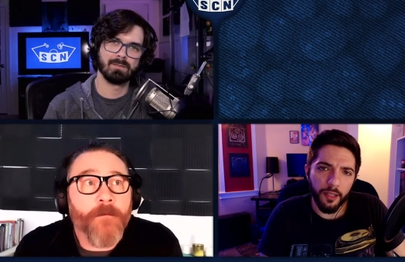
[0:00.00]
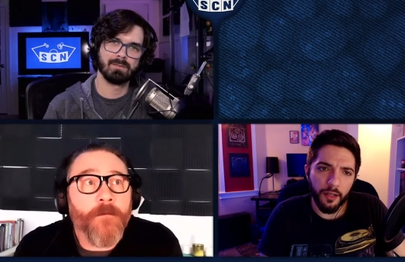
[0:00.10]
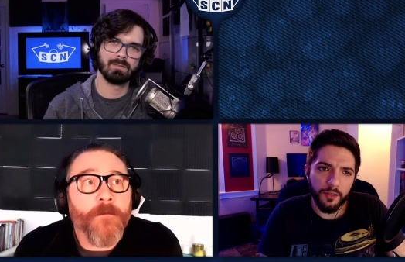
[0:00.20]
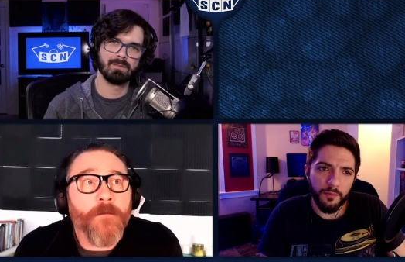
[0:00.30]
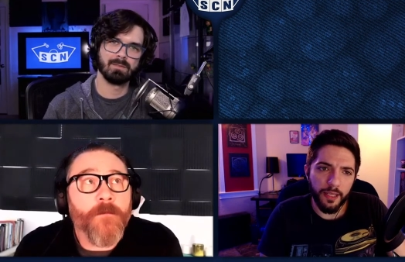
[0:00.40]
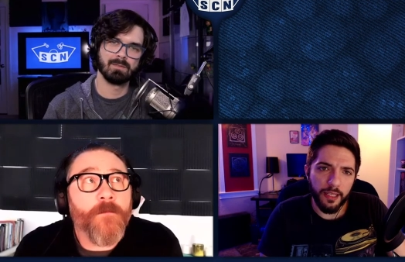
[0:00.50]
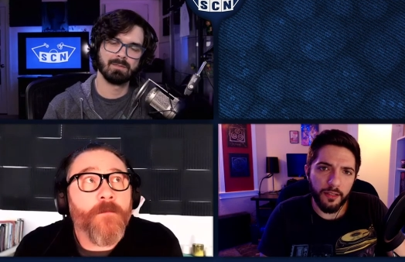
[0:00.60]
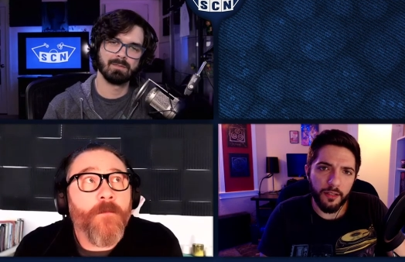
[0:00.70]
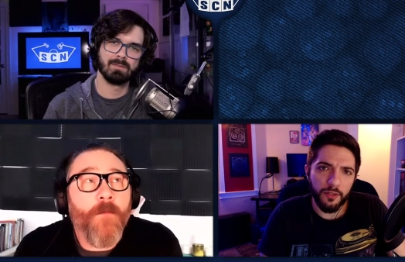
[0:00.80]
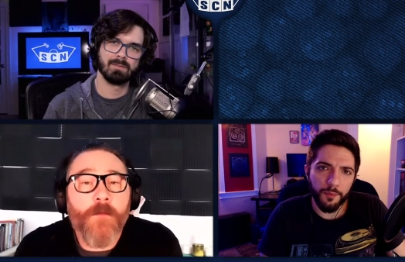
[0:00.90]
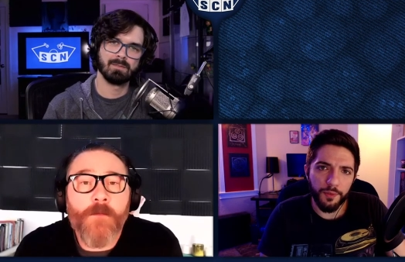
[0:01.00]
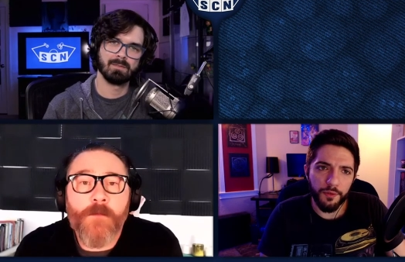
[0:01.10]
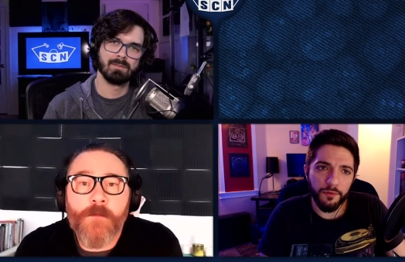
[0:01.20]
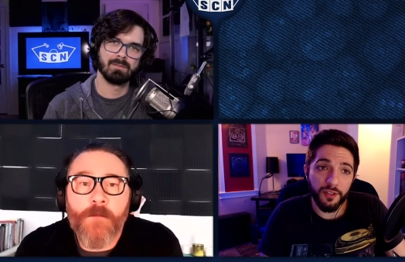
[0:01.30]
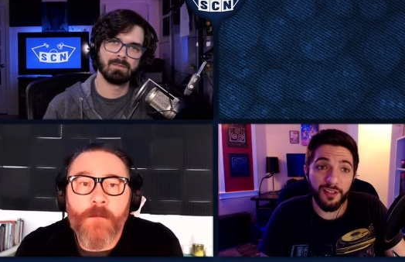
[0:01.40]
Speaker 1: It can also be in in
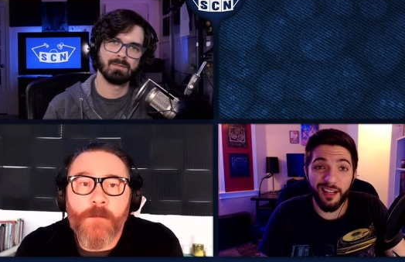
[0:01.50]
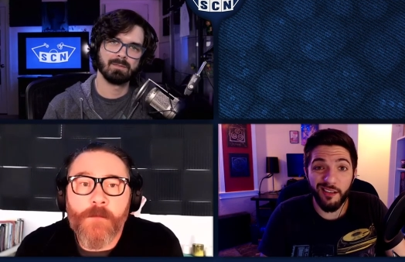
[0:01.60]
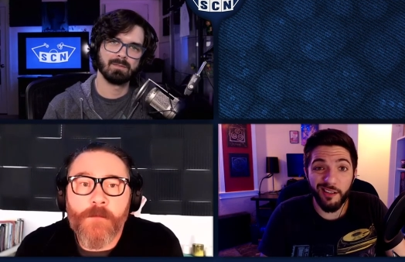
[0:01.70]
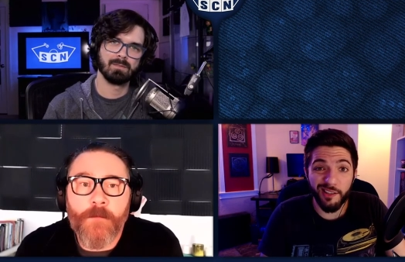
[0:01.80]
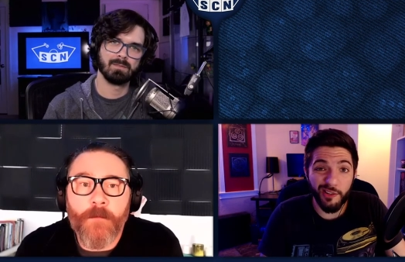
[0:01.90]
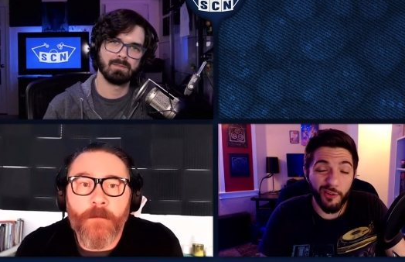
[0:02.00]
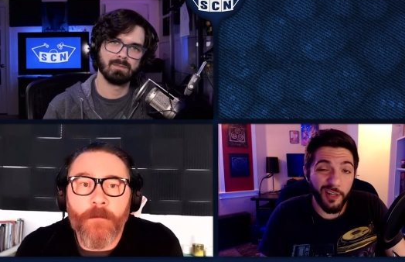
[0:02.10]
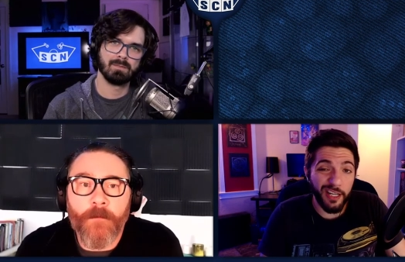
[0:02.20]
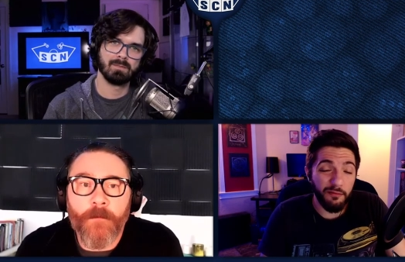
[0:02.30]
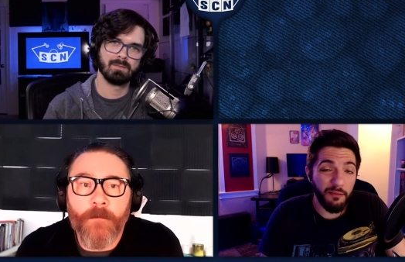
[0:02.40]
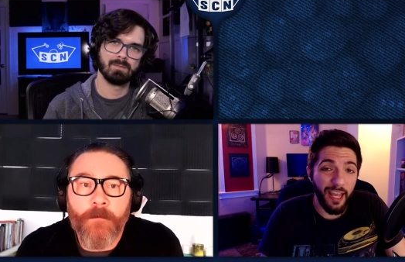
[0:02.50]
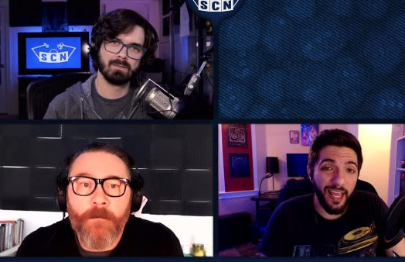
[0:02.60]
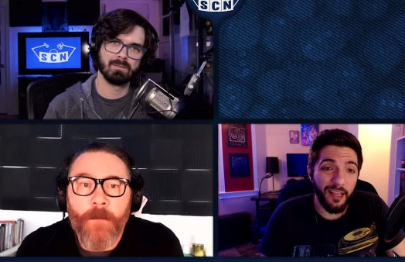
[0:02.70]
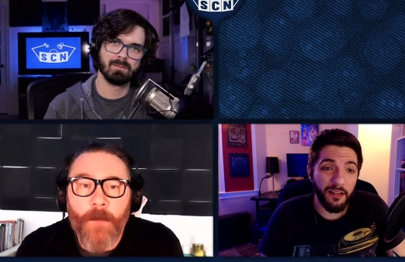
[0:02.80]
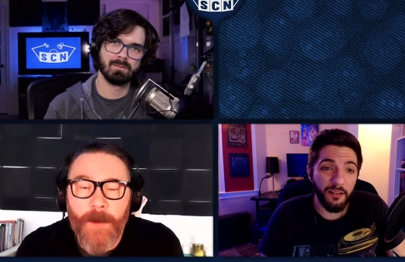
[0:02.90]
terms of just telling a story
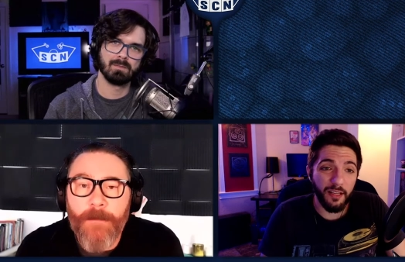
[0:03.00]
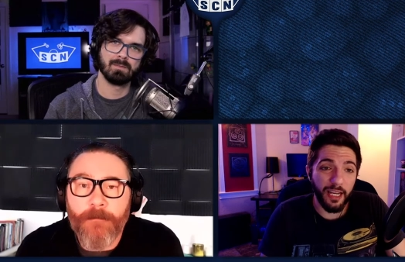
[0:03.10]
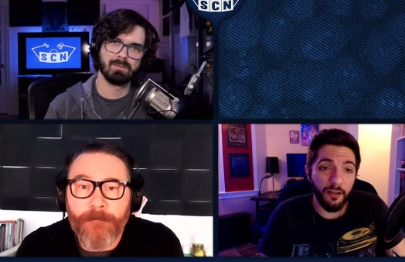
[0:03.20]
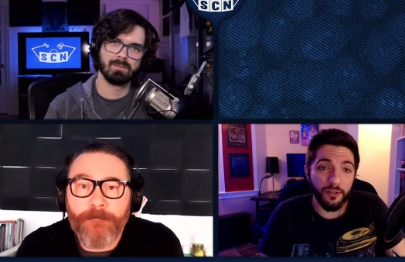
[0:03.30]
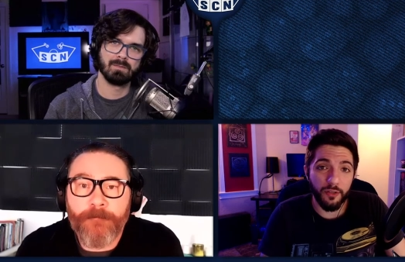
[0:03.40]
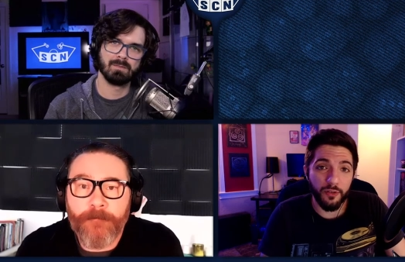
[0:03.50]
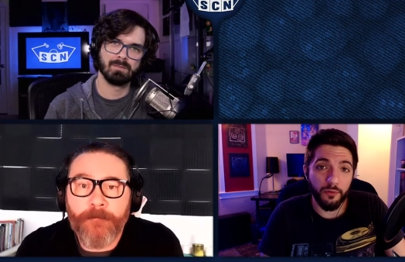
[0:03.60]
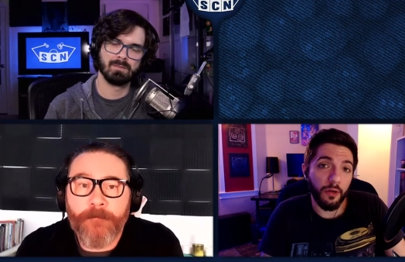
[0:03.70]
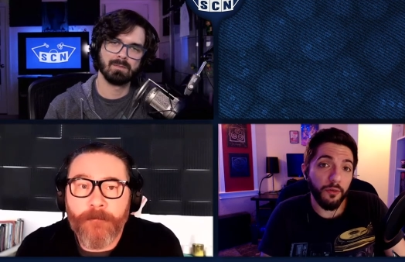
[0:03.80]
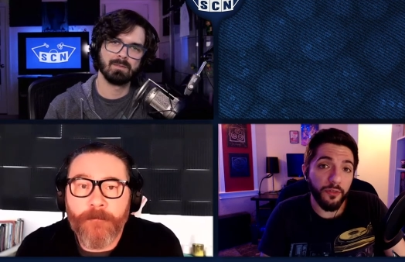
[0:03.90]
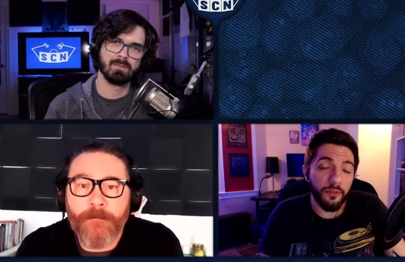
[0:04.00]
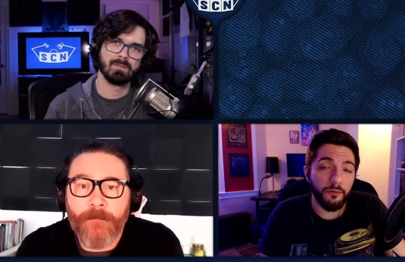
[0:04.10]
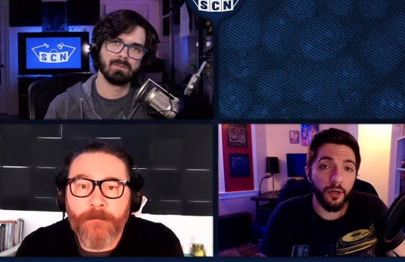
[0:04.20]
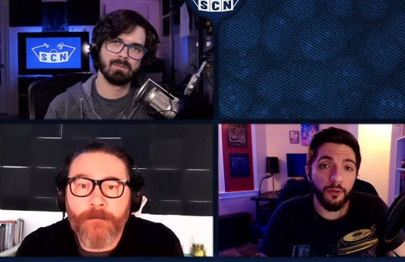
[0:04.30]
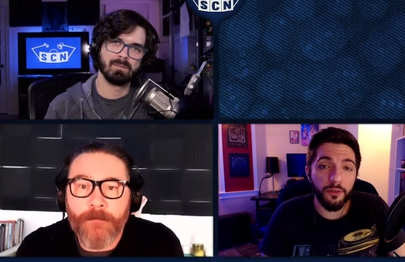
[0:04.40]
and the yeah. character's growth,
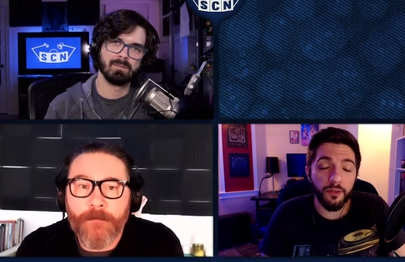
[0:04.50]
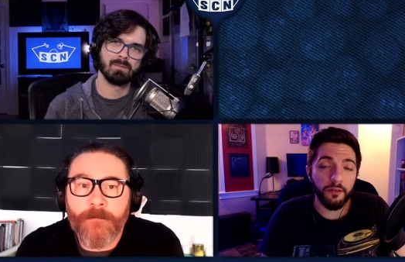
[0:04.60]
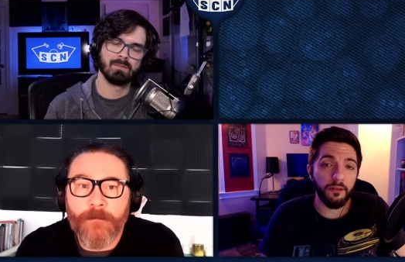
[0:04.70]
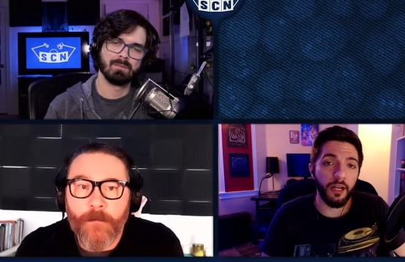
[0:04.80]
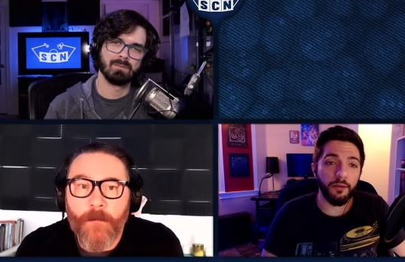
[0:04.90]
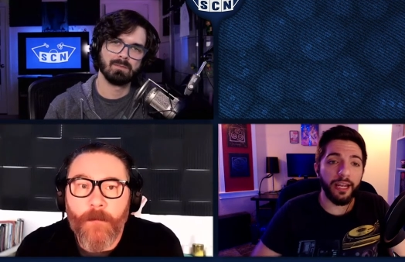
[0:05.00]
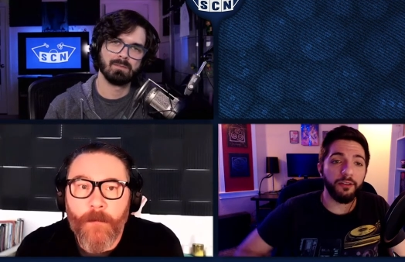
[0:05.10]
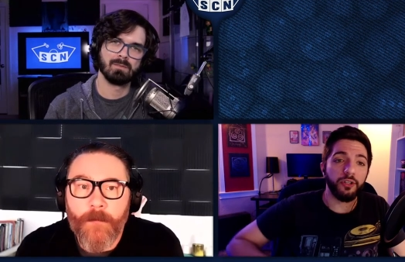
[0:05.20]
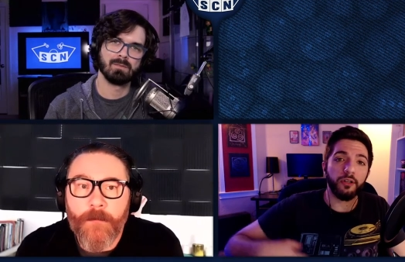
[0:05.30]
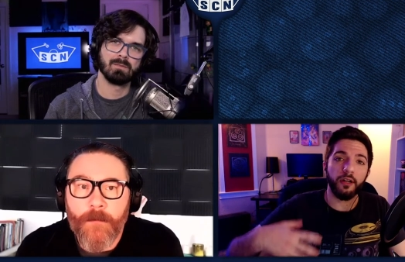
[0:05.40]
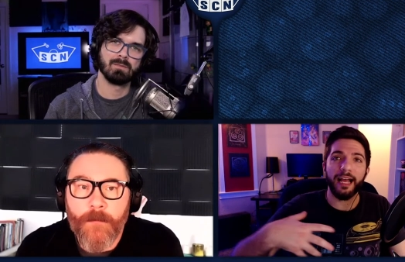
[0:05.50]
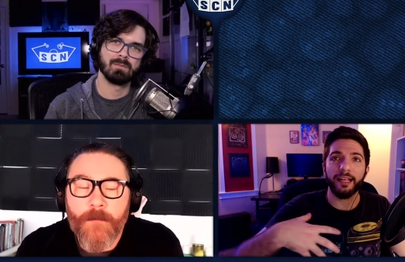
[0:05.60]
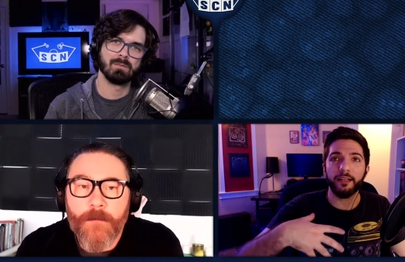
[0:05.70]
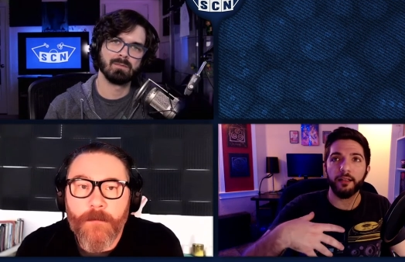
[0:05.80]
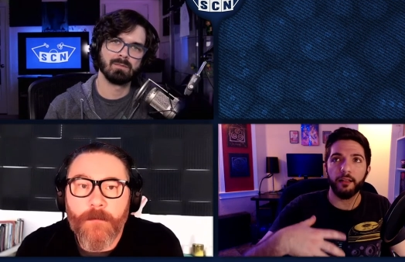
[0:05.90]
growth, you know, character
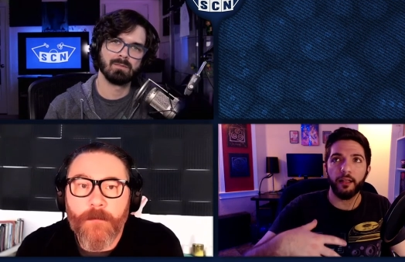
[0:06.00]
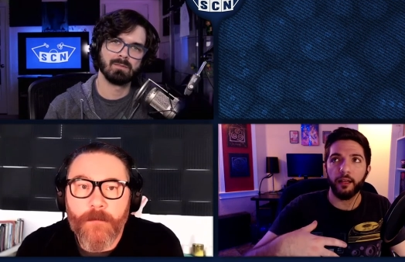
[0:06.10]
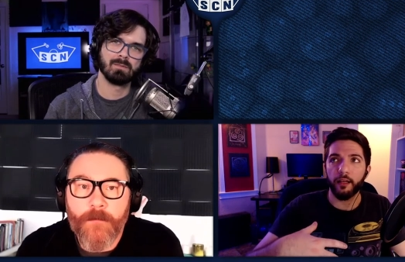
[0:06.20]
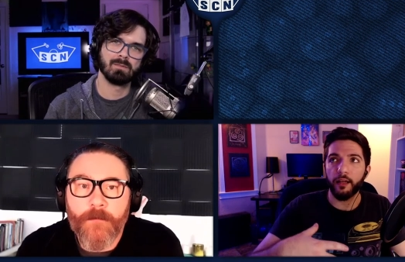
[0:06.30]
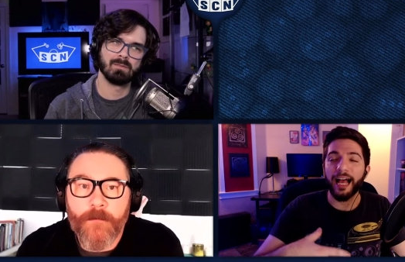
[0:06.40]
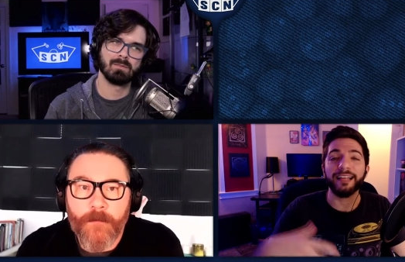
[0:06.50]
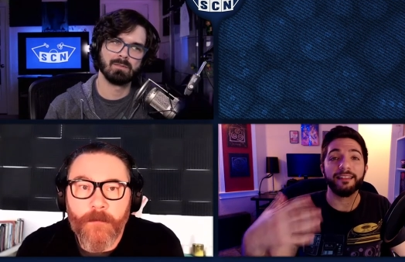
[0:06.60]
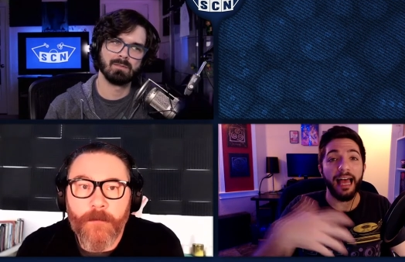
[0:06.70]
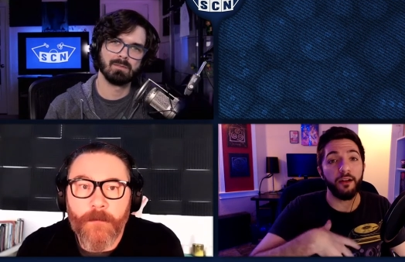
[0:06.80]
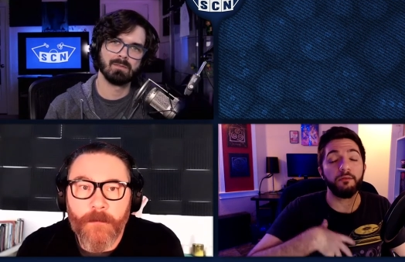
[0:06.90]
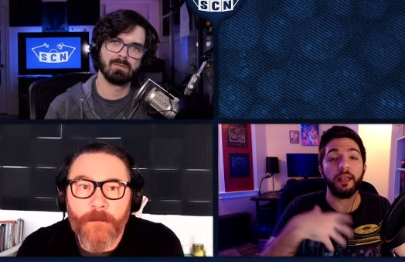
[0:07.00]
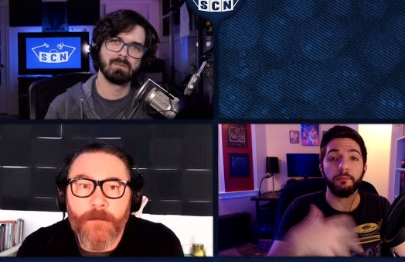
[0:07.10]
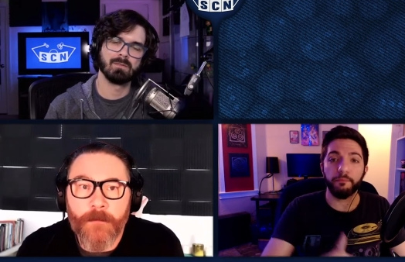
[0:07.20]
as, uh, uh, as that like